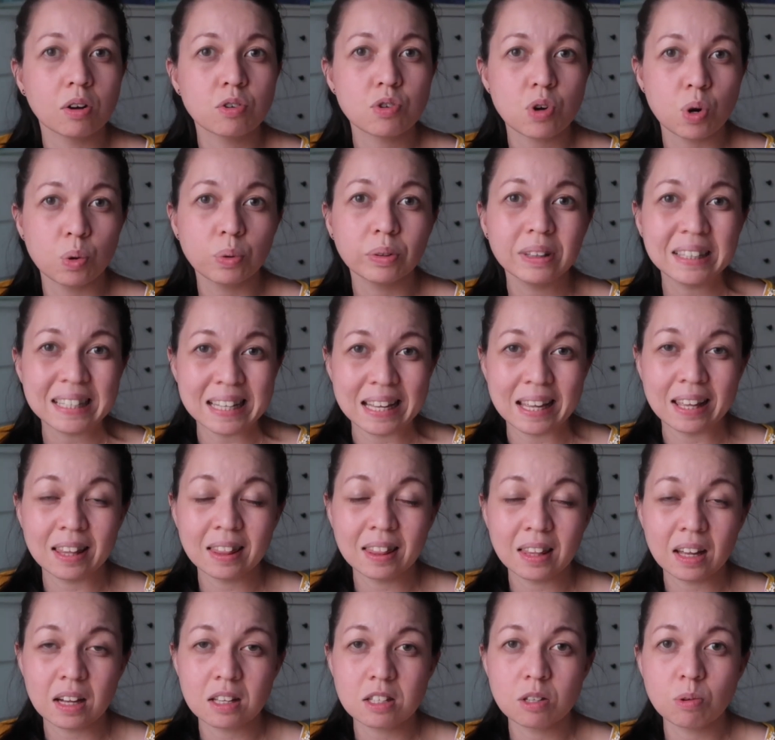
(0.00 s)
grow
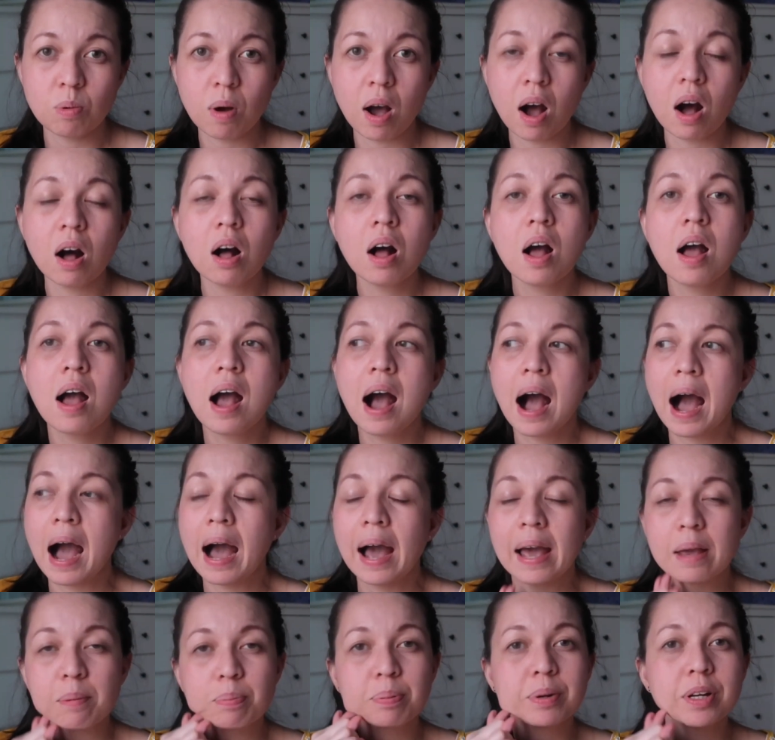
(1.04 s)
teeth as well,
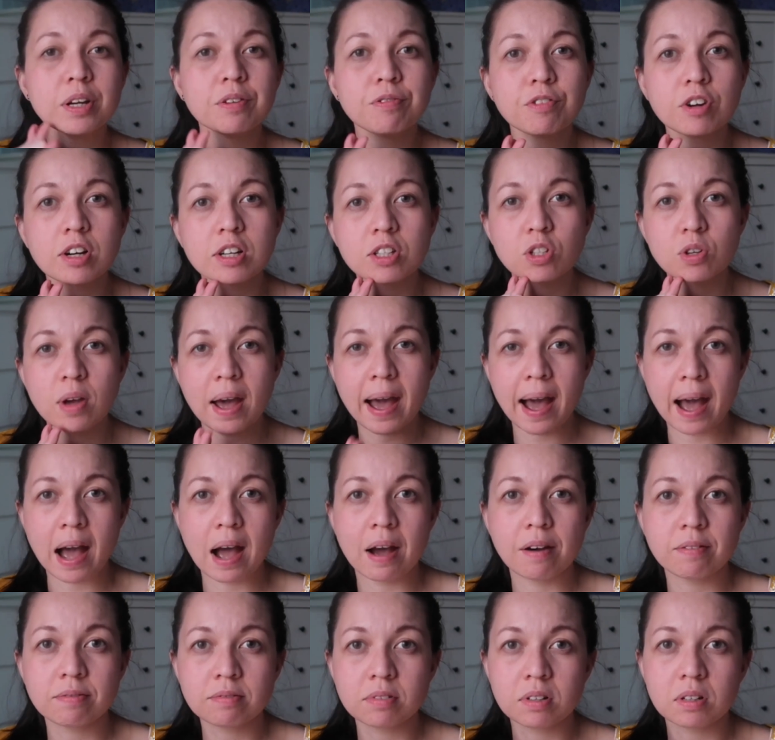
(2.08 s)
I prefer to
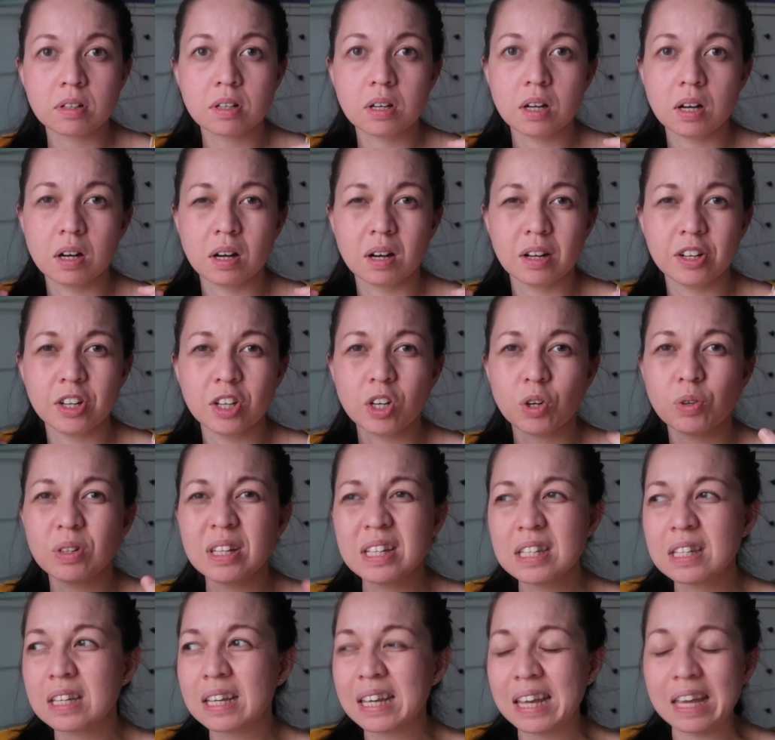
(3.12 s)
have you know,
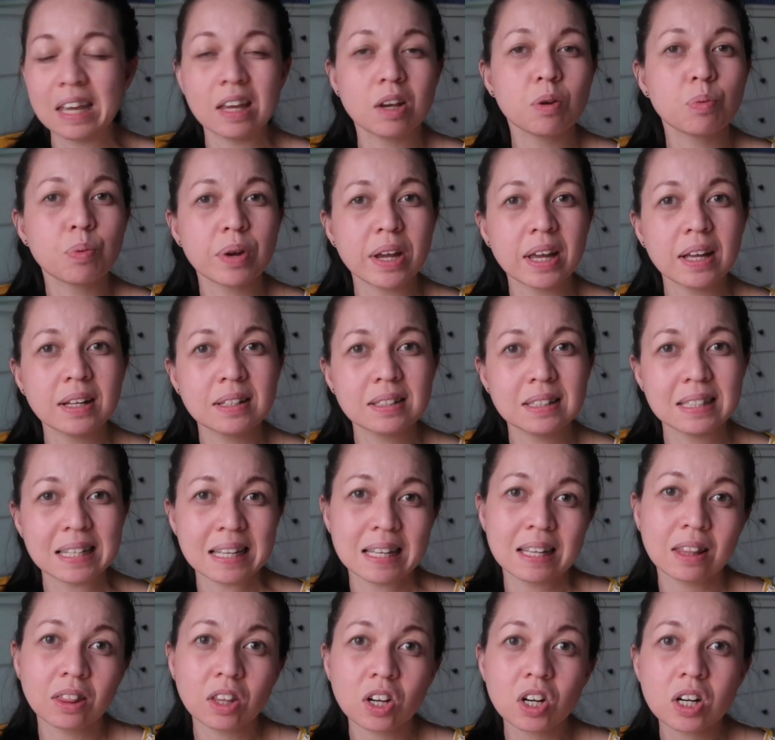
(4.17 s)
these key ring
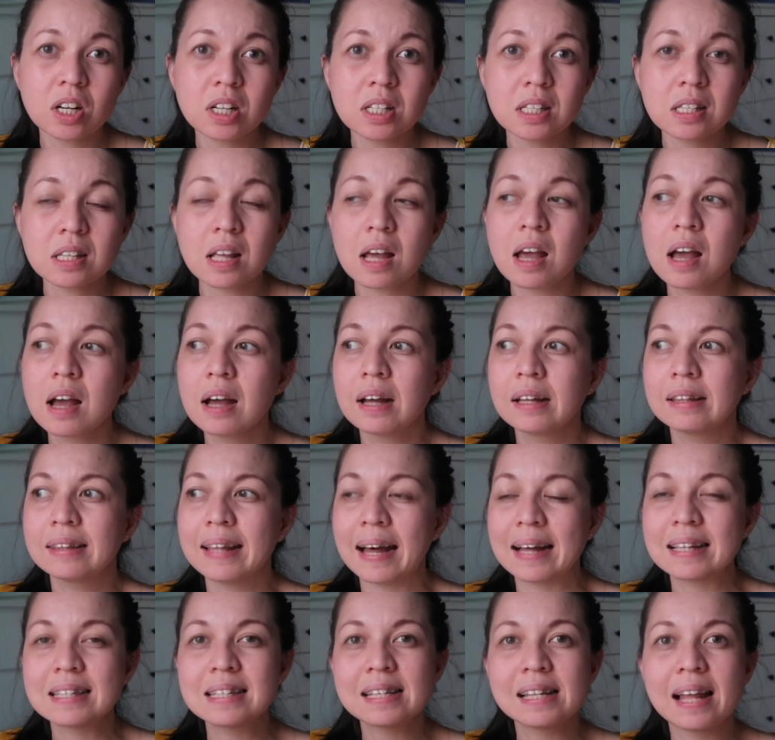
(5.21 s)
teethers.
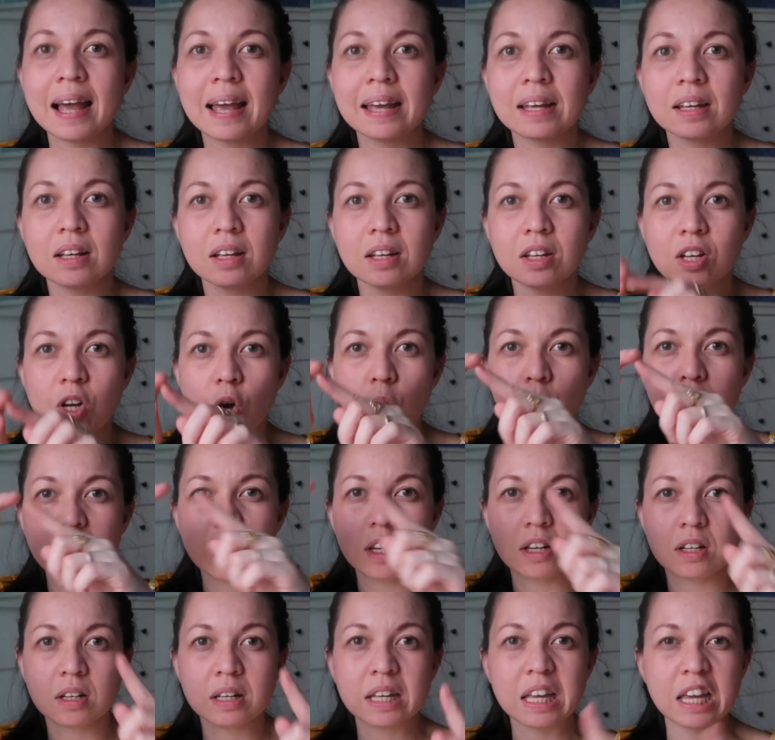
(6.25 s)
That's like, you know,
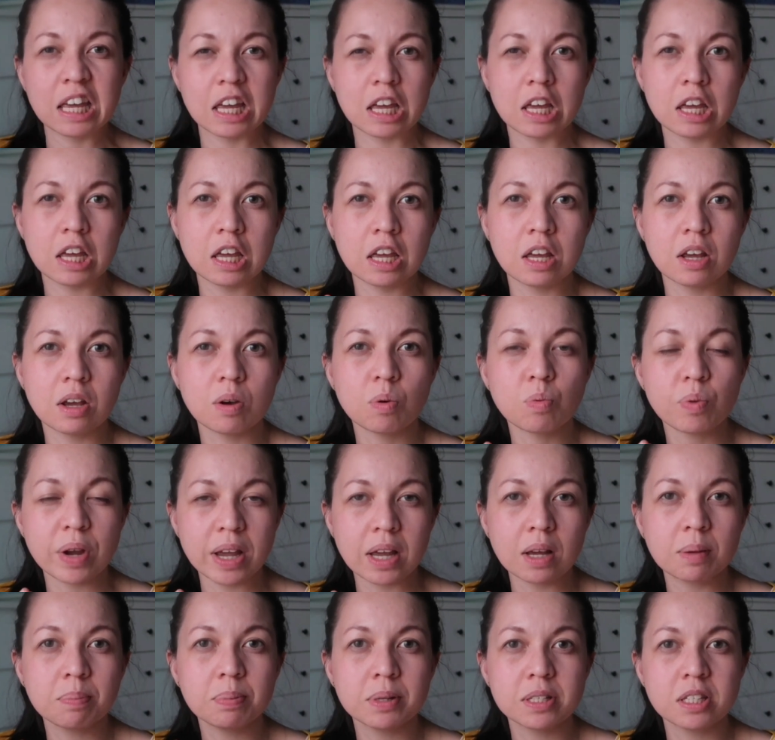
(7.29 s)
in a key
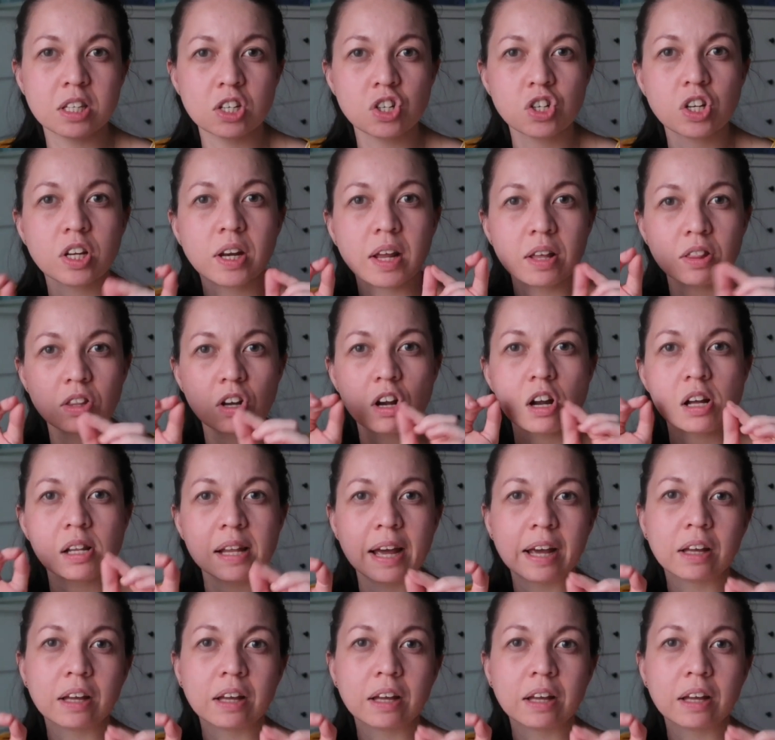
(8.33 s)
ring position, and there are